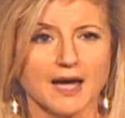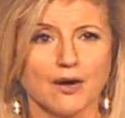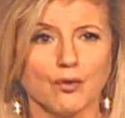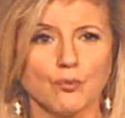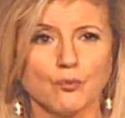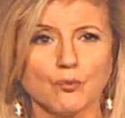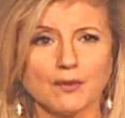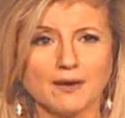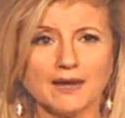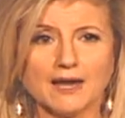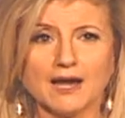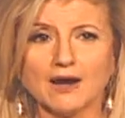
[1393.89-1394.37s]

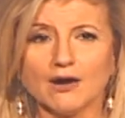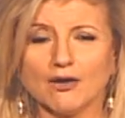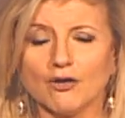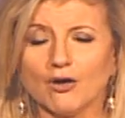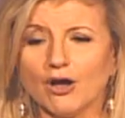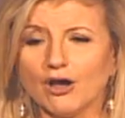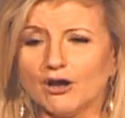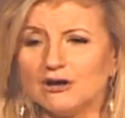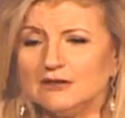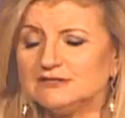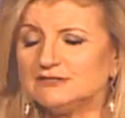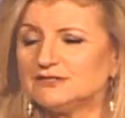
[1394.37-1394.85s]
we are
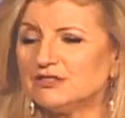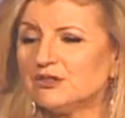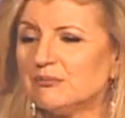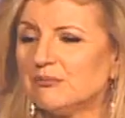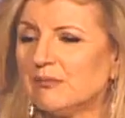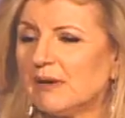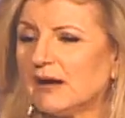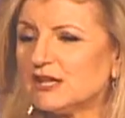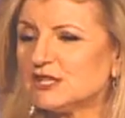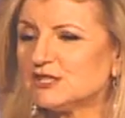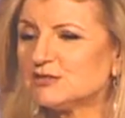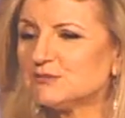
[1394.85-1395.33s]
also
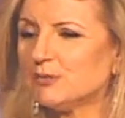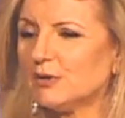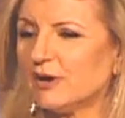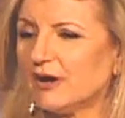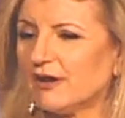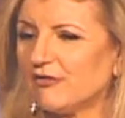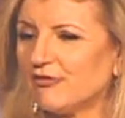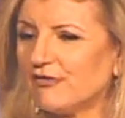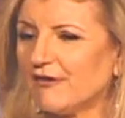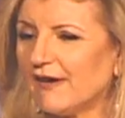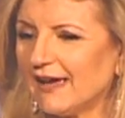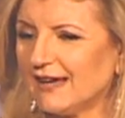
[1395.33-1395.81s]
much more
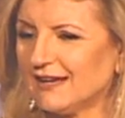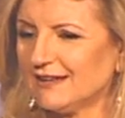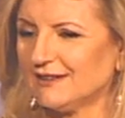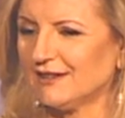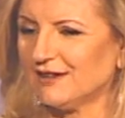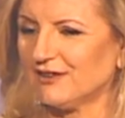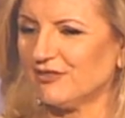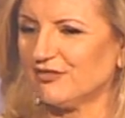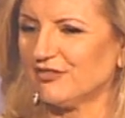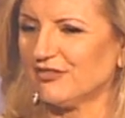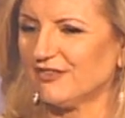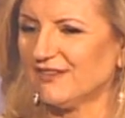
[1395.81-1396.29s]

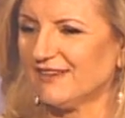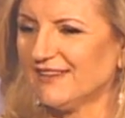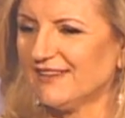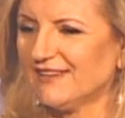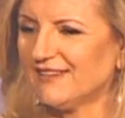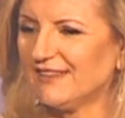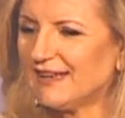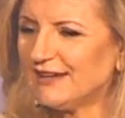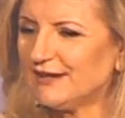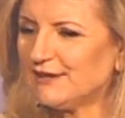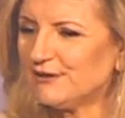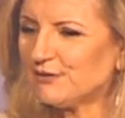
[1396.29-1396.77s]
effective.
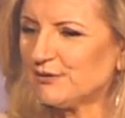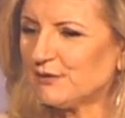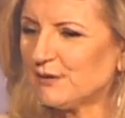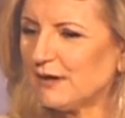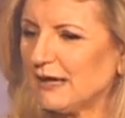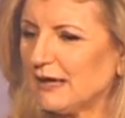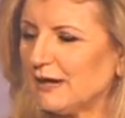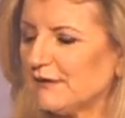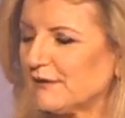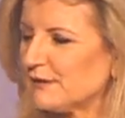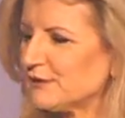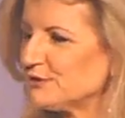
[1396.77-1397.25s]
That is
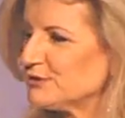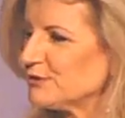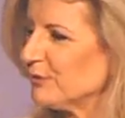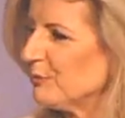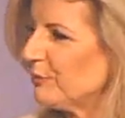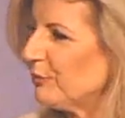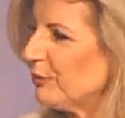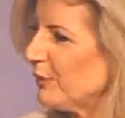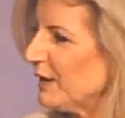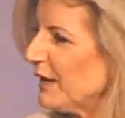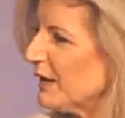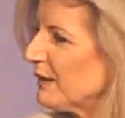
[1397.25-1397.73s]
really the
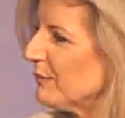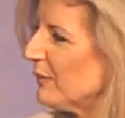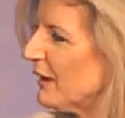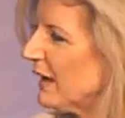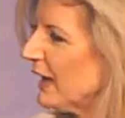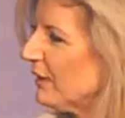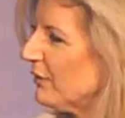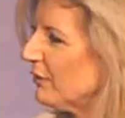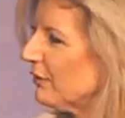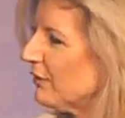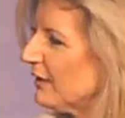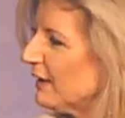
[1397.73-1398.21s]
supreme
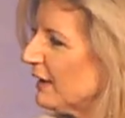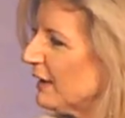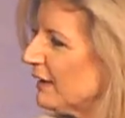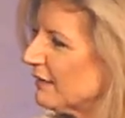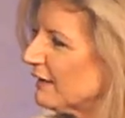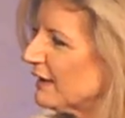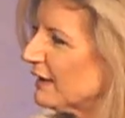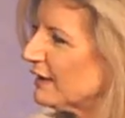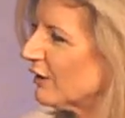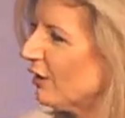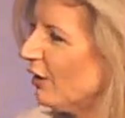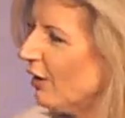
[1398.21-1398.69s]
irony,
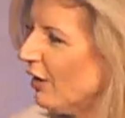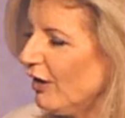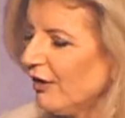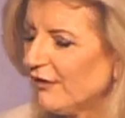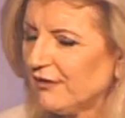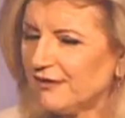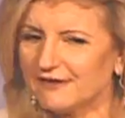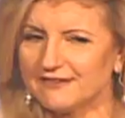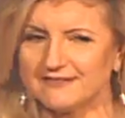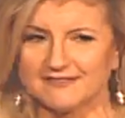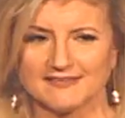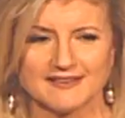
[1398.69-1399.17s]
that all
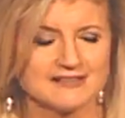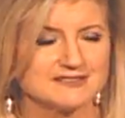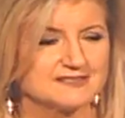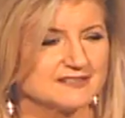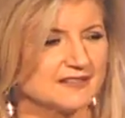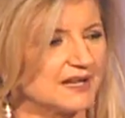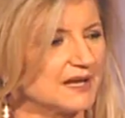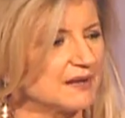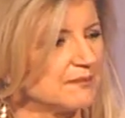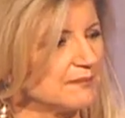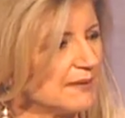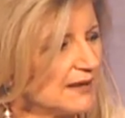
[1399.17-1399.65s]
these things
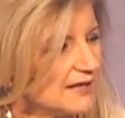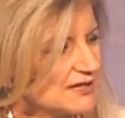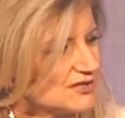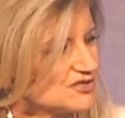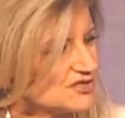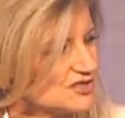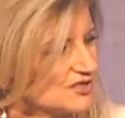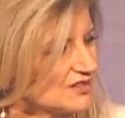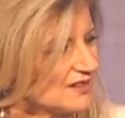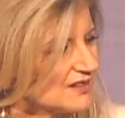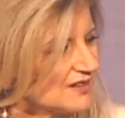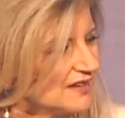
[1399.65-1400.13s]
that I
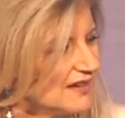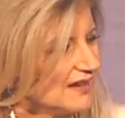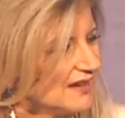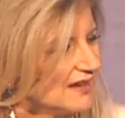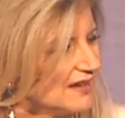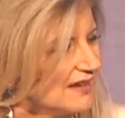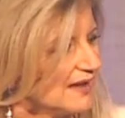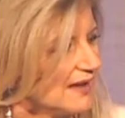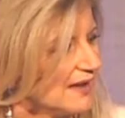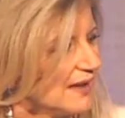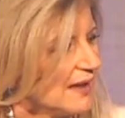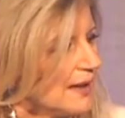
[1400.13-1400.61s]
mentioned
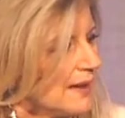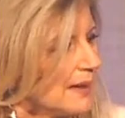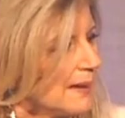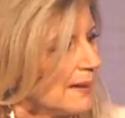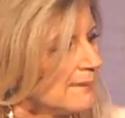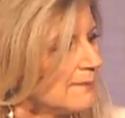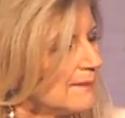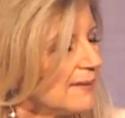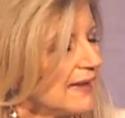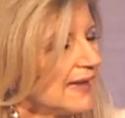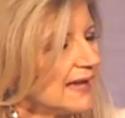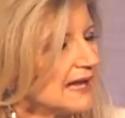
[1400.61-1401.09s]

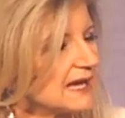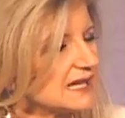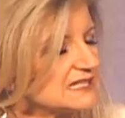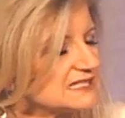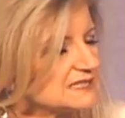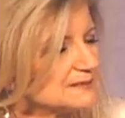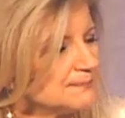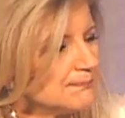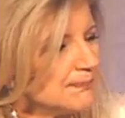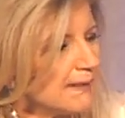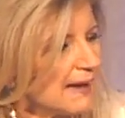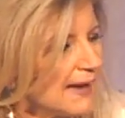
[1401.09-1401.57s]
make
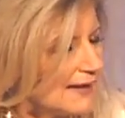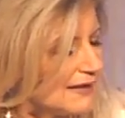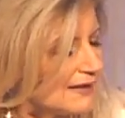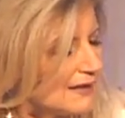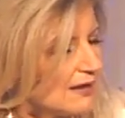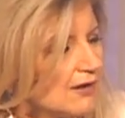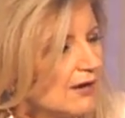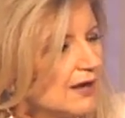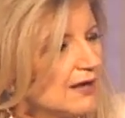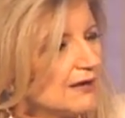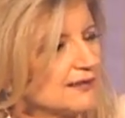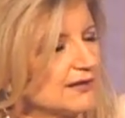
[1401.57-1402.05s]
us
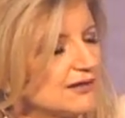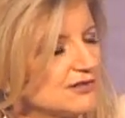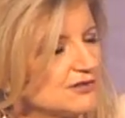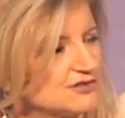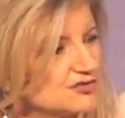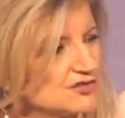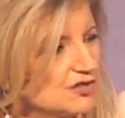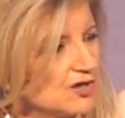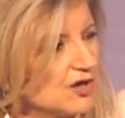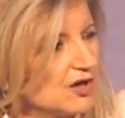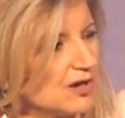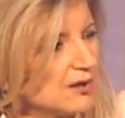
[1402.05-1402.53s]
better at our
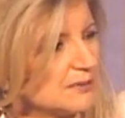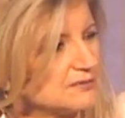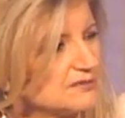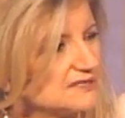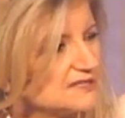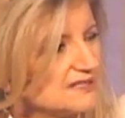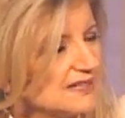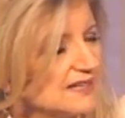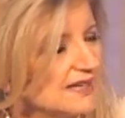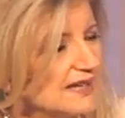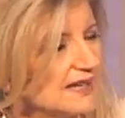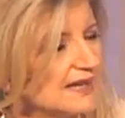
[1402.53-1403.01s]
jobs,